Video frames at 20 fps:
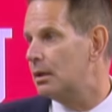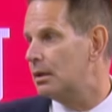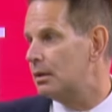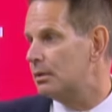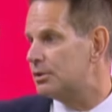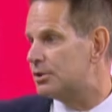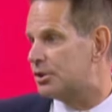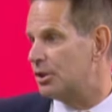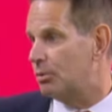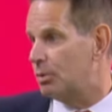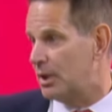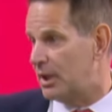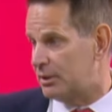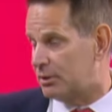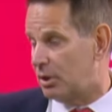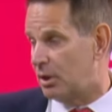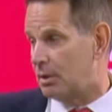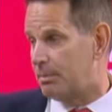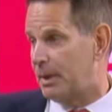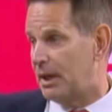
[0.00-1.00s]
So when I
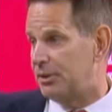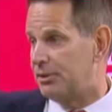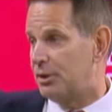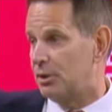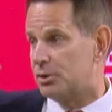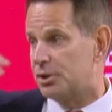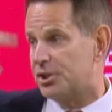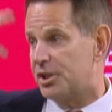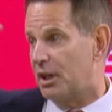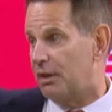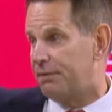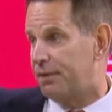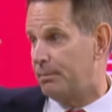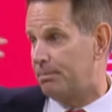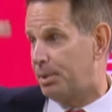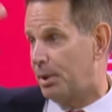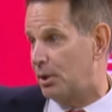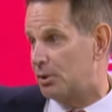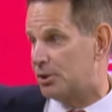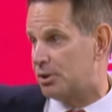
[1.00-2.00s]
talk about no
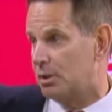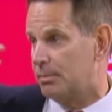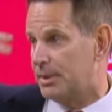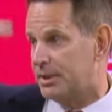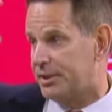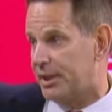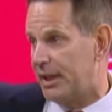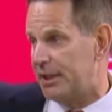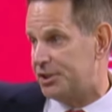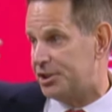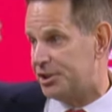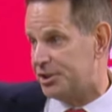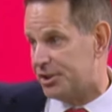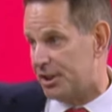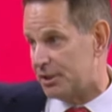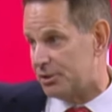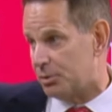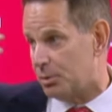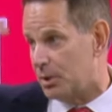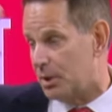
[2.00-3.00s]
self-imposed limitations,
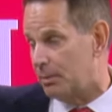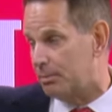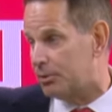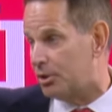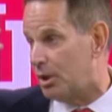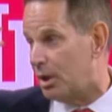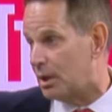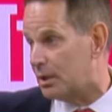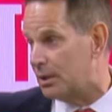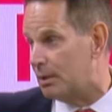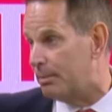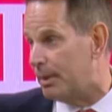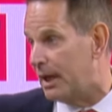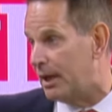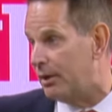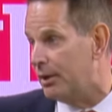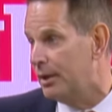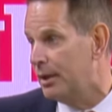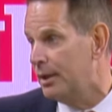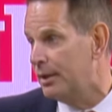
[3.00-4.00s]
that's what I'm talking about.
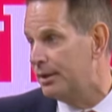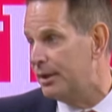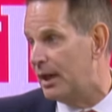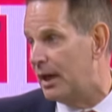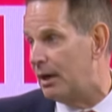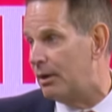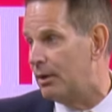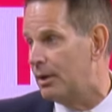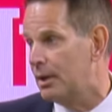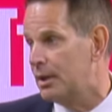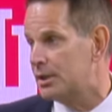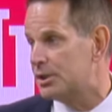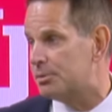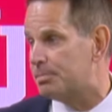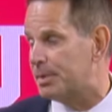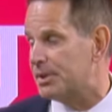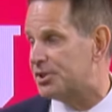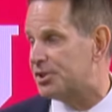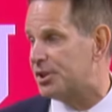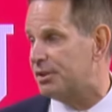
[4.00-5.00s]
Now,
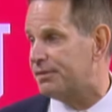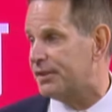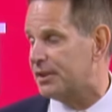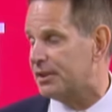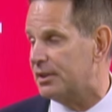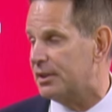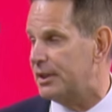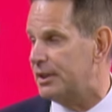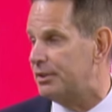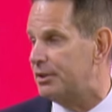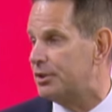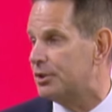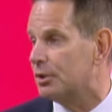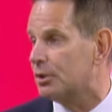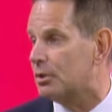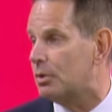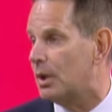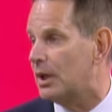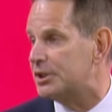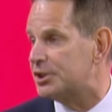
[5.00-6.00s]
specifically to your
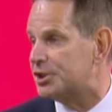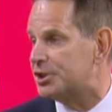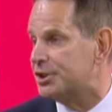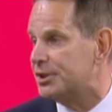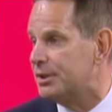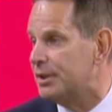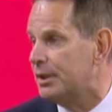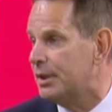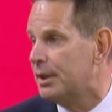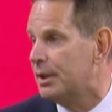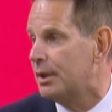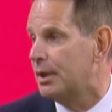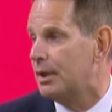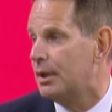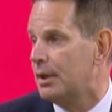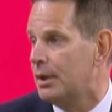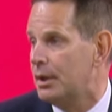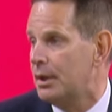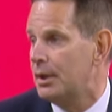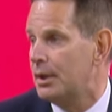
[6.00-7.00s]
question,
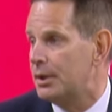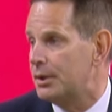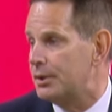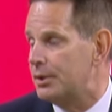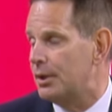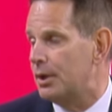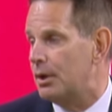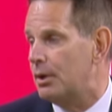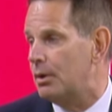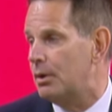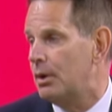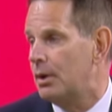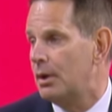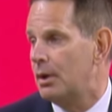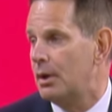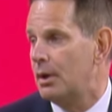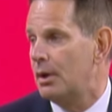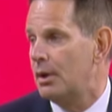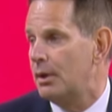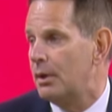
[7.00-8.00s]
you know,
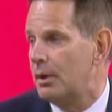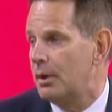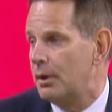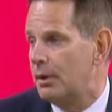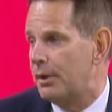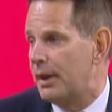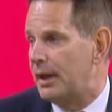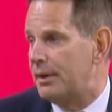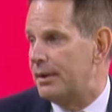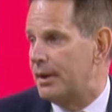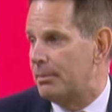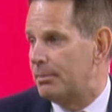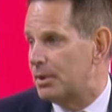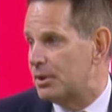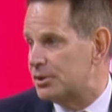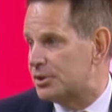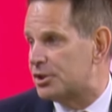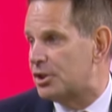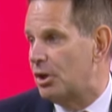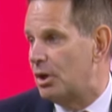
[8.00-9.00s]
that number
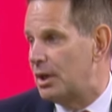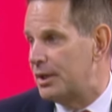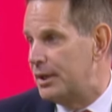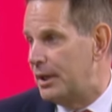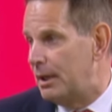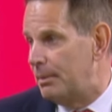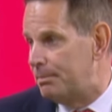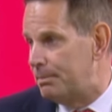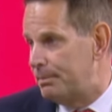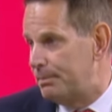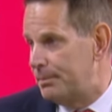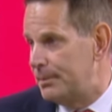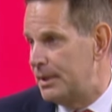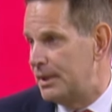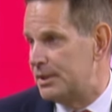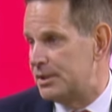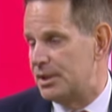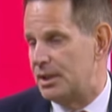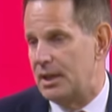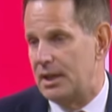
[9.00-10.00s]
has gone up
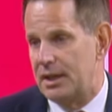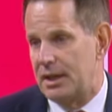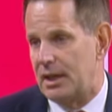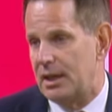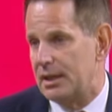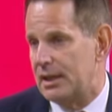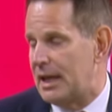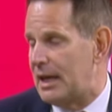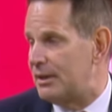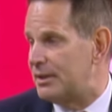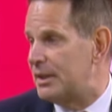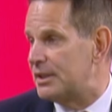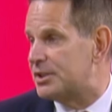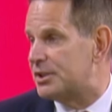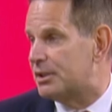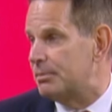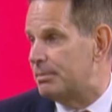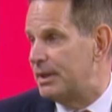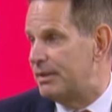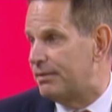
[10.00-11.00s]
and allowed us
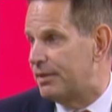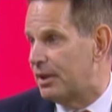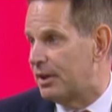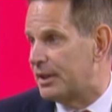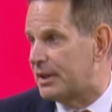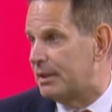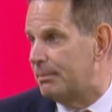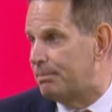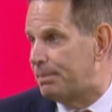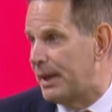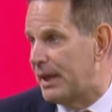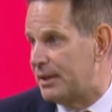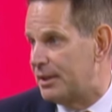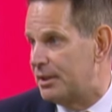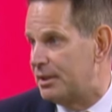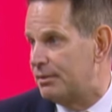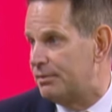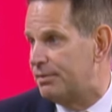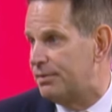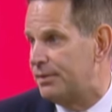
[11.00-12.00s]
to be very
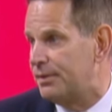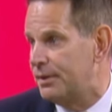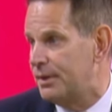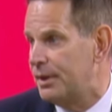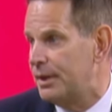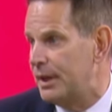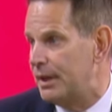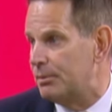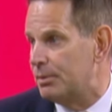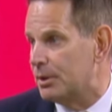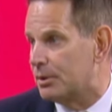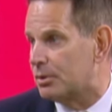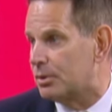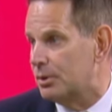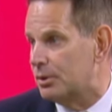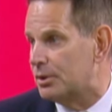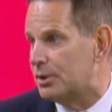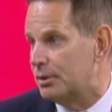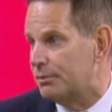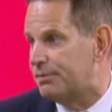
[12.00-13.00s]
competitive and
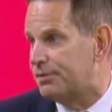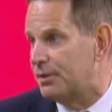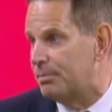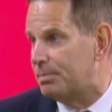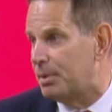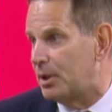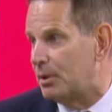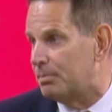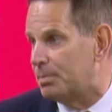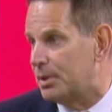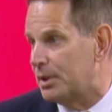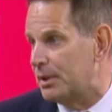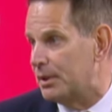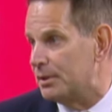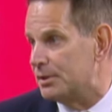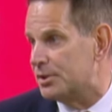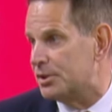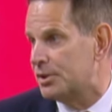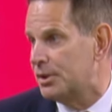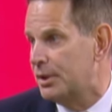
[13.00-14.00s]
recruit good football
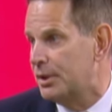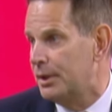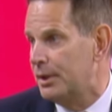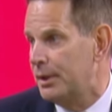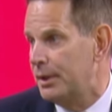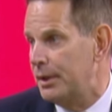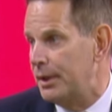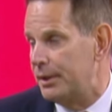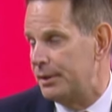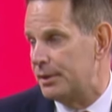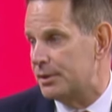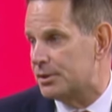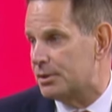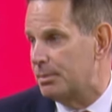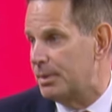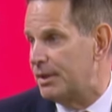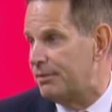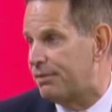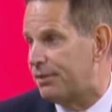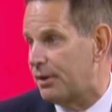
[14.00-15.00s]
players. And there's going
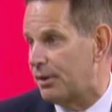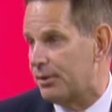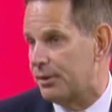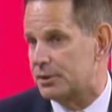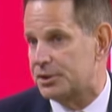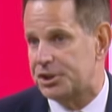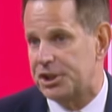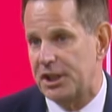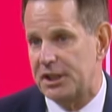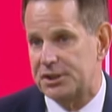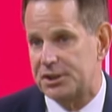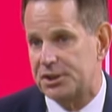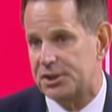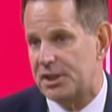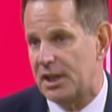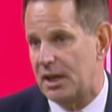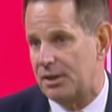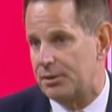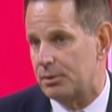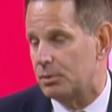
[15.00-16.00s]
to be further changes
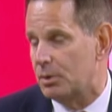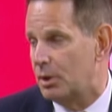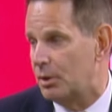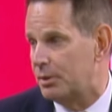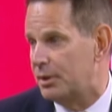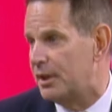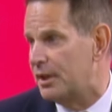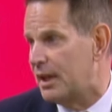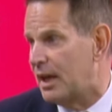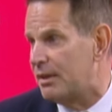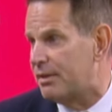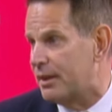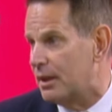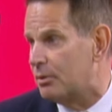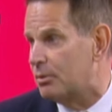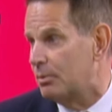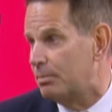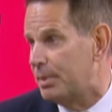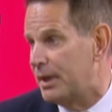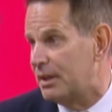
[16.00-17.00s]
down the road that I think
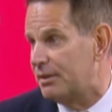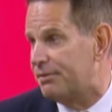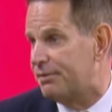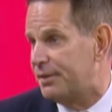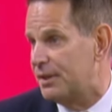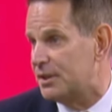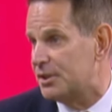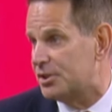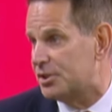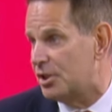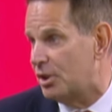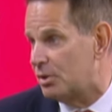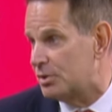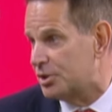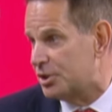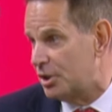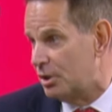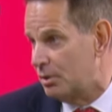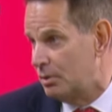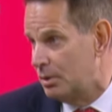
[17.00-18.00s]
will benefit us
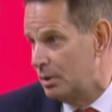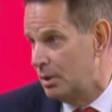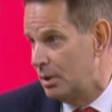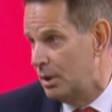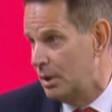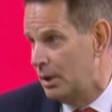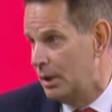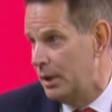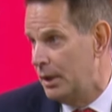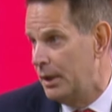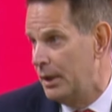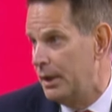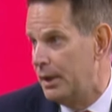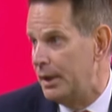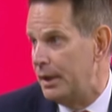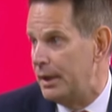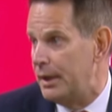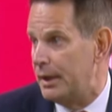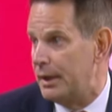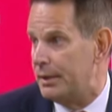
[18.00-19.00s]
also.
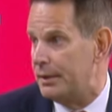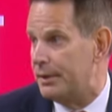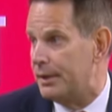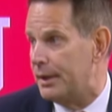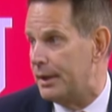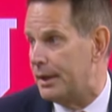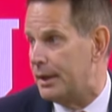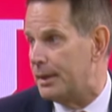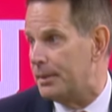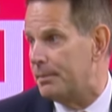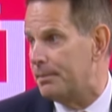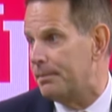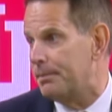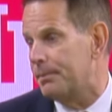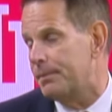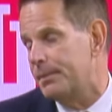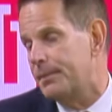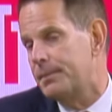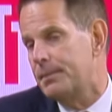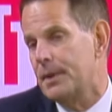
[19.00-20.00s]
And
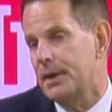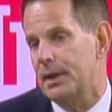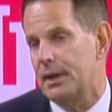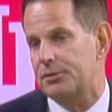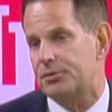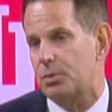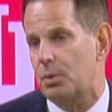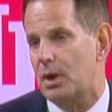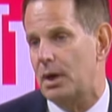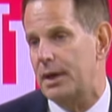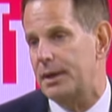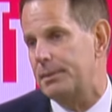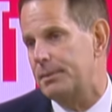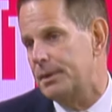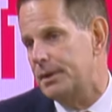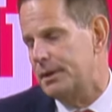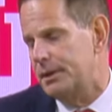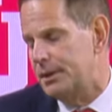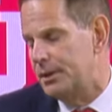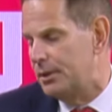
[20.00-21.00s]
that's why,
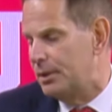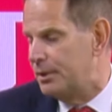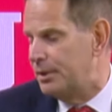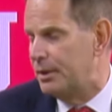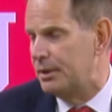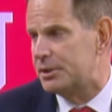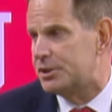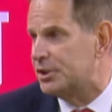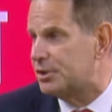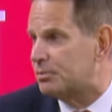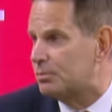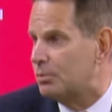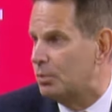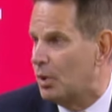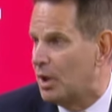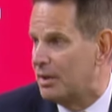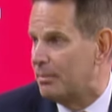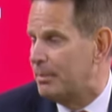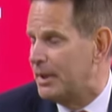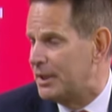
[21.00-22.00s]
you know, just
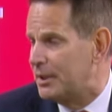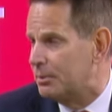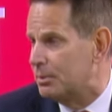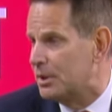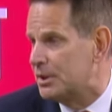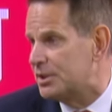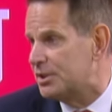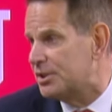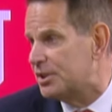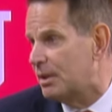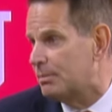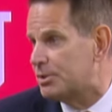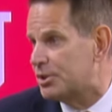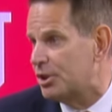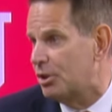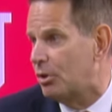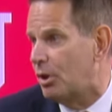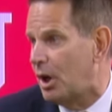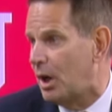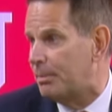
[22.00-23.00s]
one of many reasons I'm
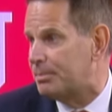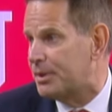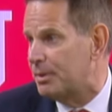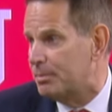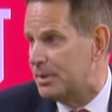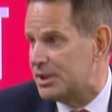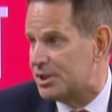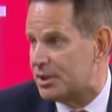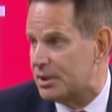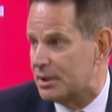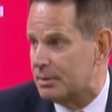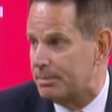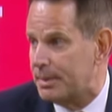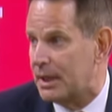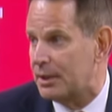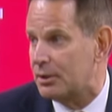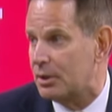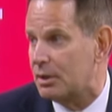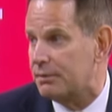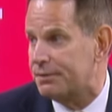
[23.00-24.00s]
so optimistic
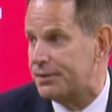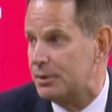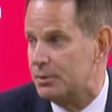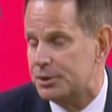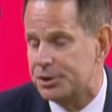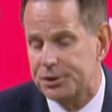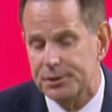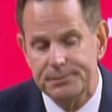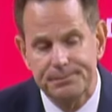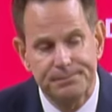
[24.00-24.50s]
about our future.